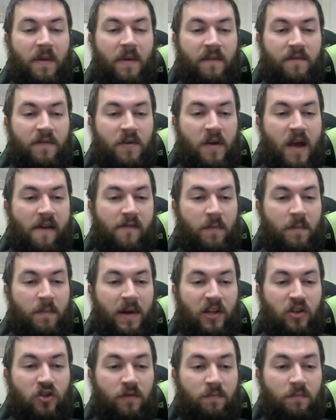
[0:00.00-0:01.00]
if you have a
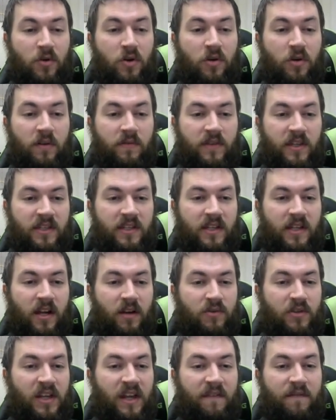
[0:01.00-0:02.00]
bunch of moves, is to go
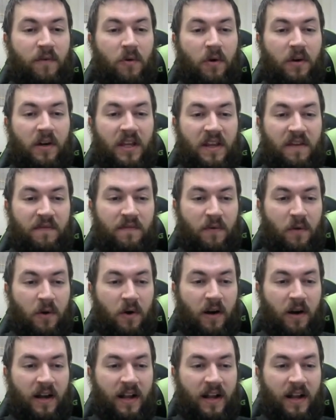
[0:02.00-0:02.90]
d4, e4,